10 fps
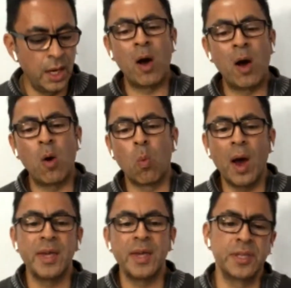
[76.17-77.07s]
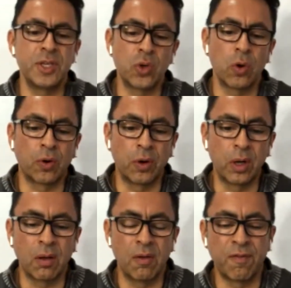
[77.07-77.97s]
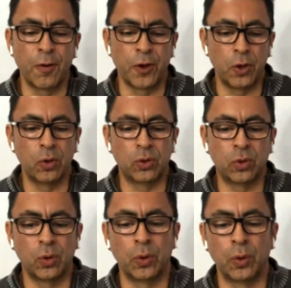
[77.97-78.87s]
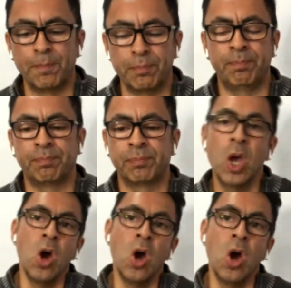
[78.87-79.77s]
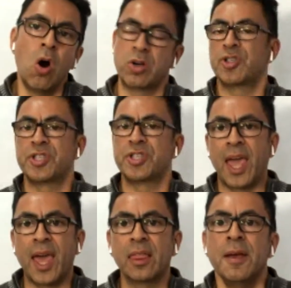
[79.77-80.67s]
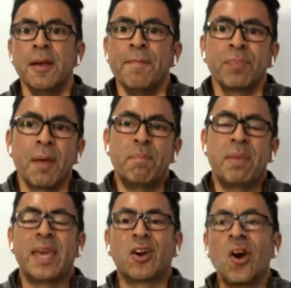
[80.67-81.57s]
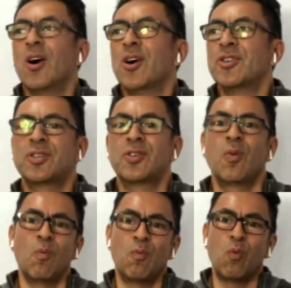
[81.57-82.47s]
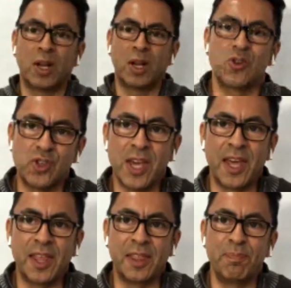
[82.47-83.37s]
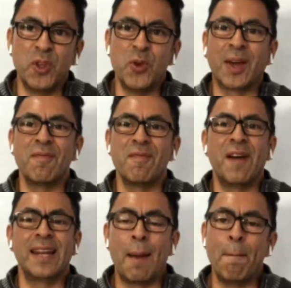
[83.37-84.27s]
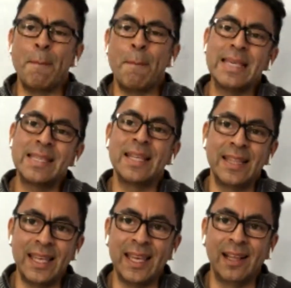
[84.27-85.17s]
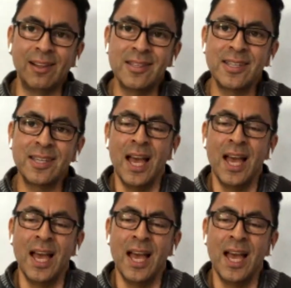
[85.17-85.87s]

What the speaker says: Now, why is this so critical for you to understand? Because what I just said, you can find amazing deals